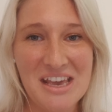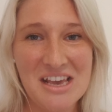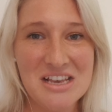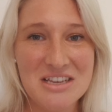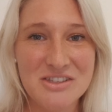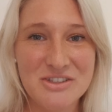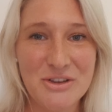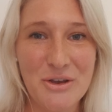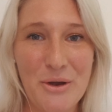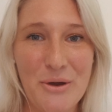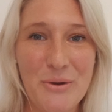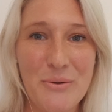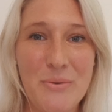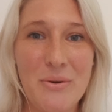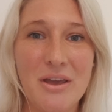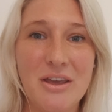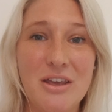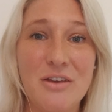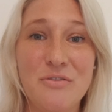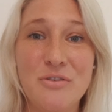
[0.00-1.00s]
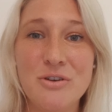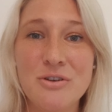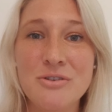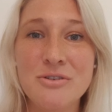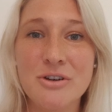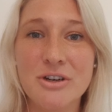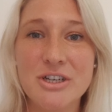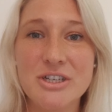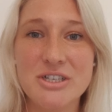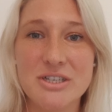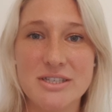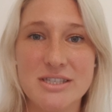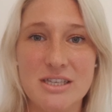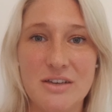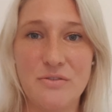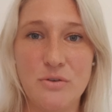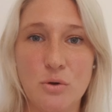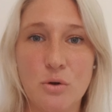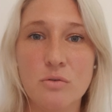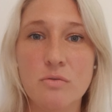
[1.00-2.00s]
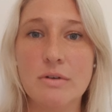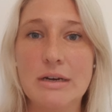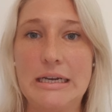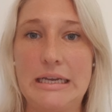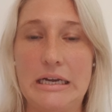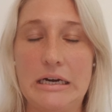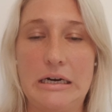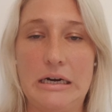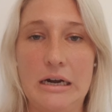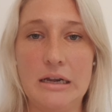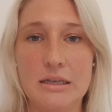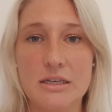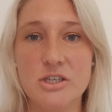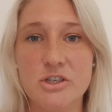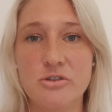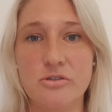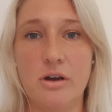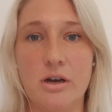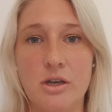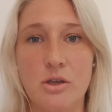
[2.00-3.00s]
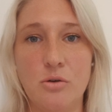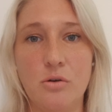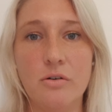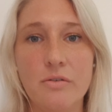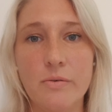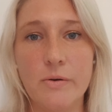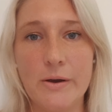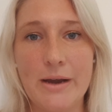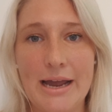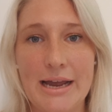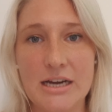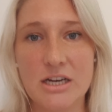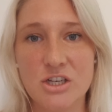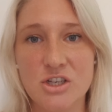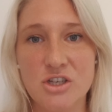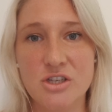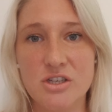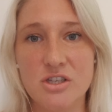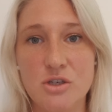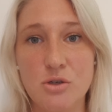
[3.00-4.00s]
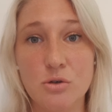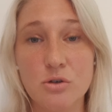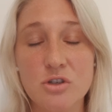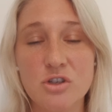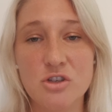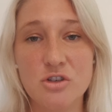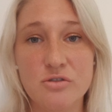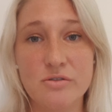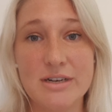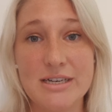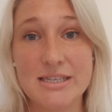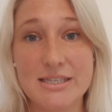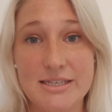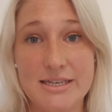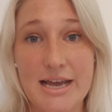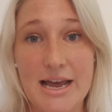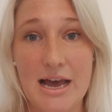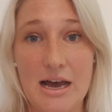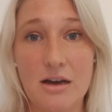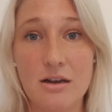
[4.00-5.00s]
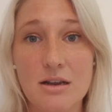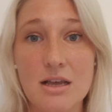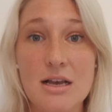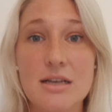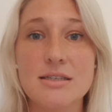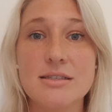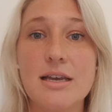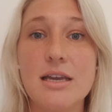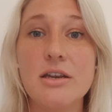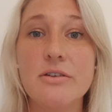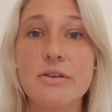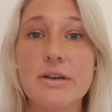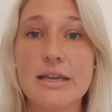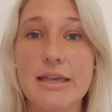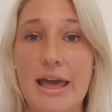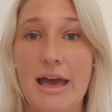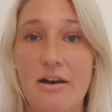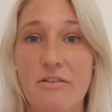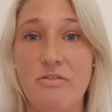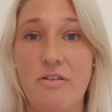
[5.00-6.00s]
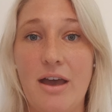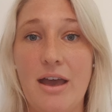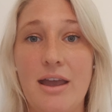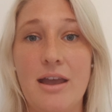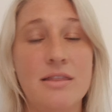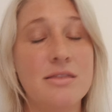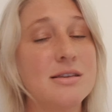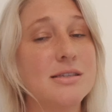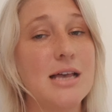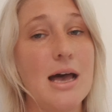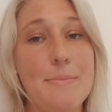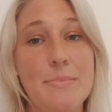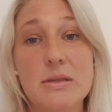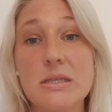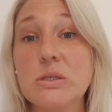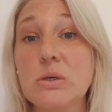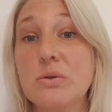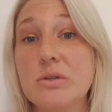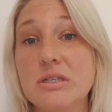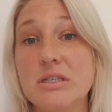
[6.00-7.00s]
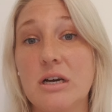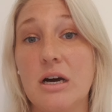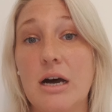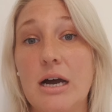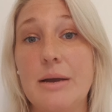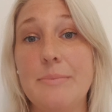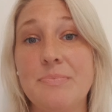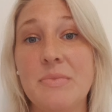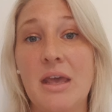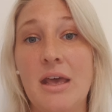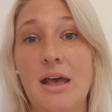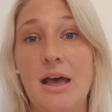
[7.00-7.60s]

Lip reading: So if you notice, if you're really highly strung, you're very anxious, you're stressed out, say you're in a cafe, and this happens all the time,